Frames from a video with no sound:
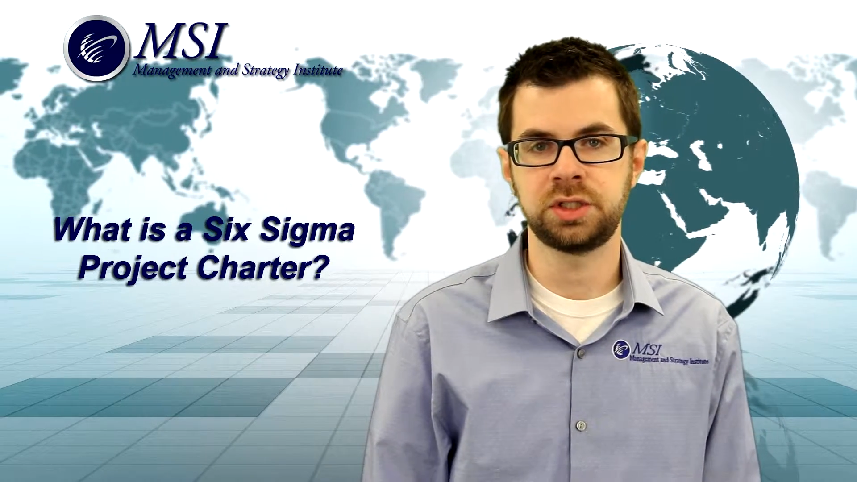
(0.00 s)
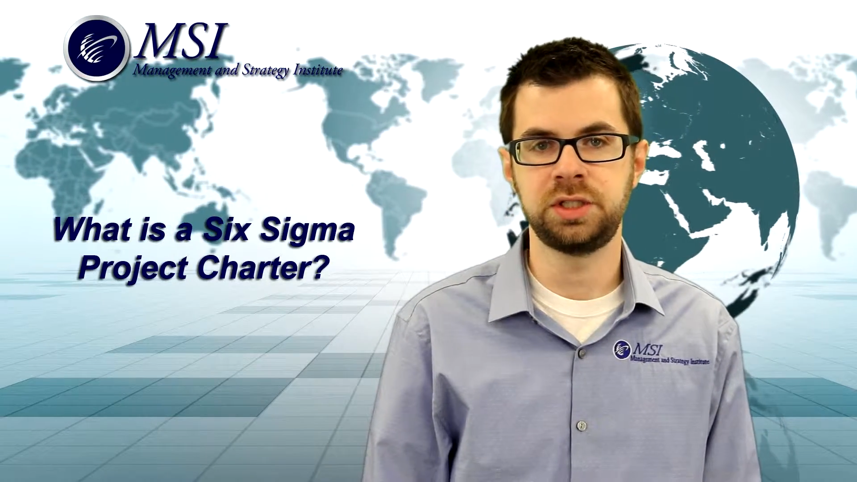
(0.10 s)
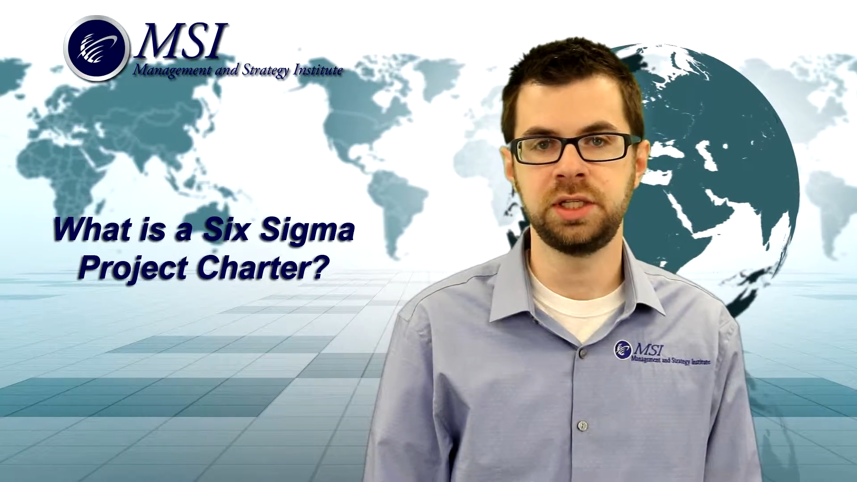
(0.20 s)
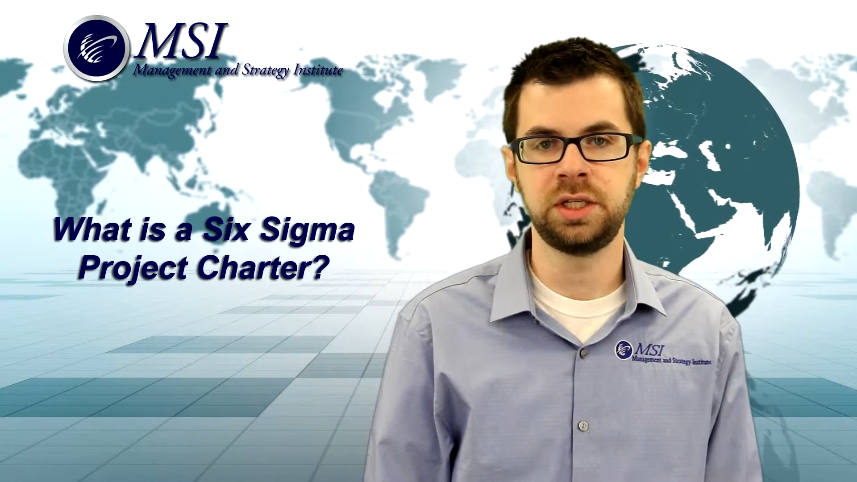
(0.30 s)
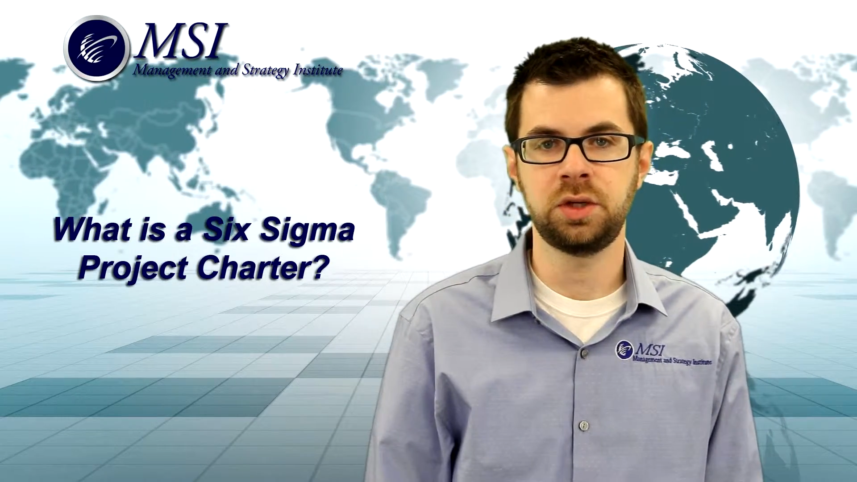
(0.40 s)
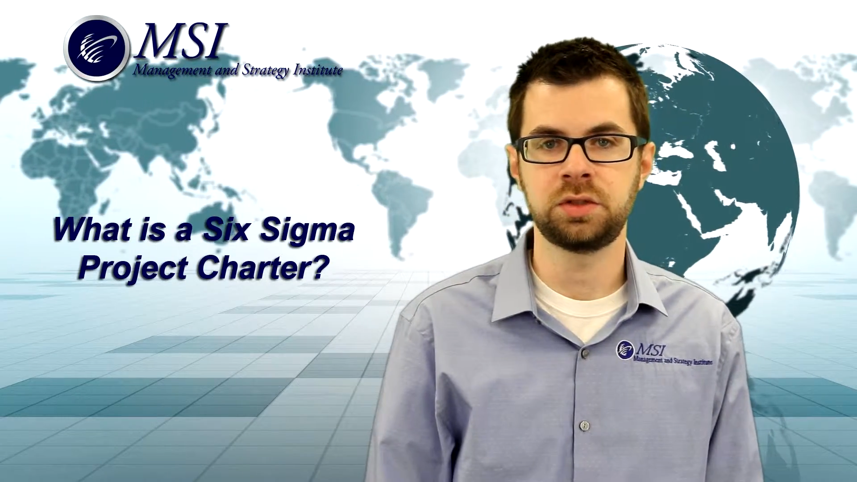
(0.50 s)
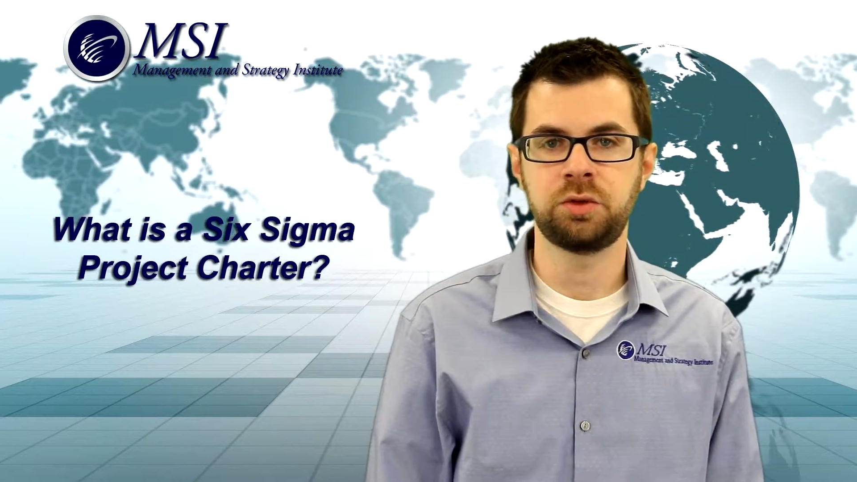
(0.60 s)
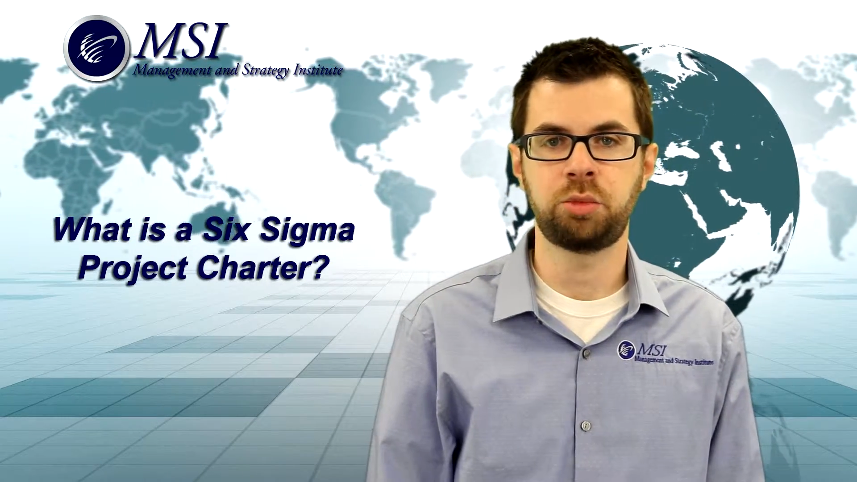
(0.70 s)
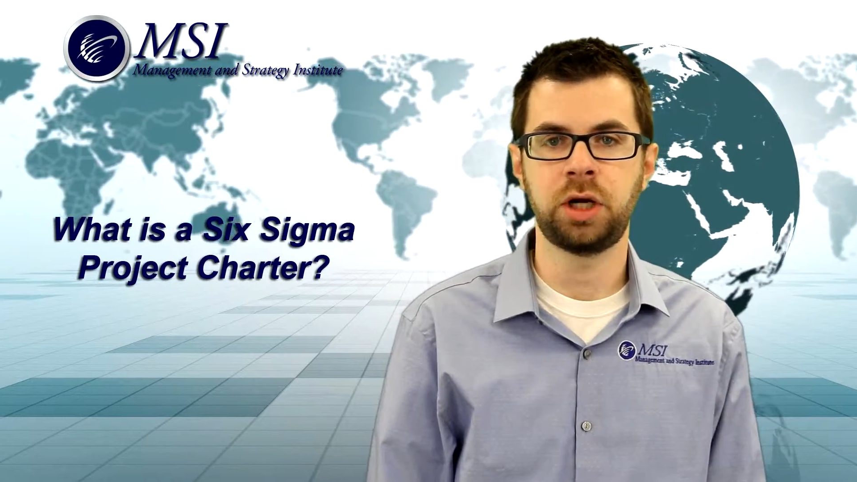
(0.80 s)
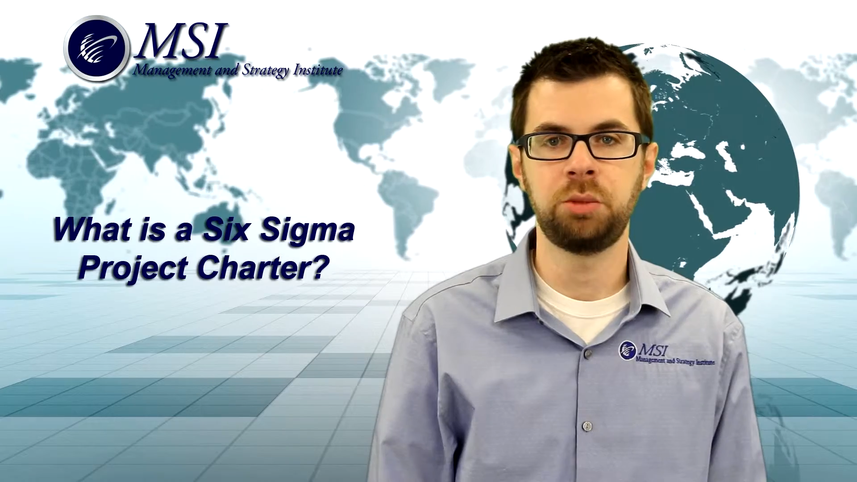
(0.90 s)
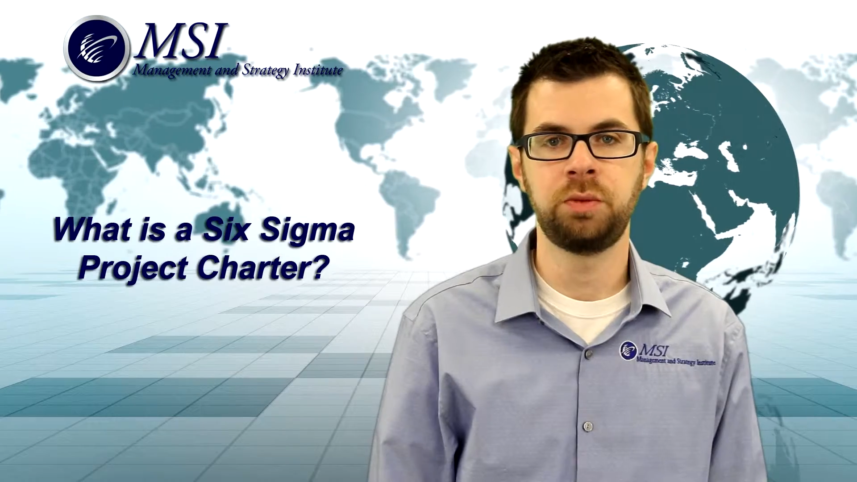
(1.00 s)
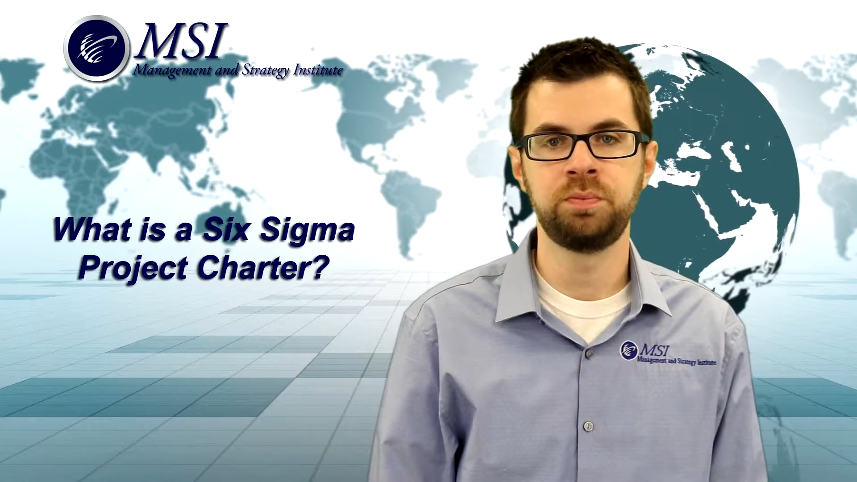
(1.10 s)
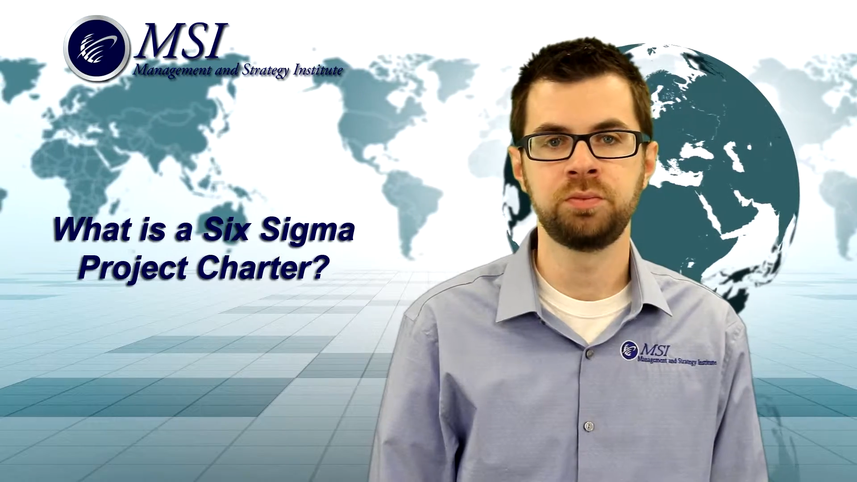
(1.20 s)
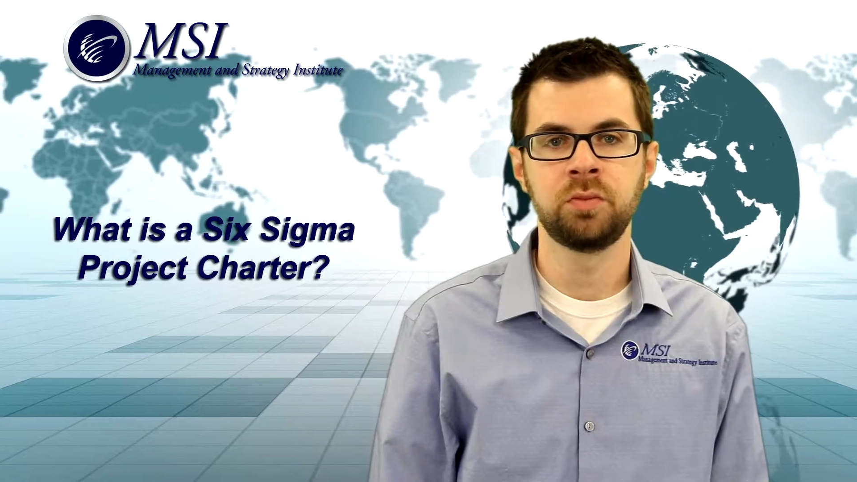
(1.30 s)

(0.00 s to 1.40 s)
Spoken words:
details of the problem,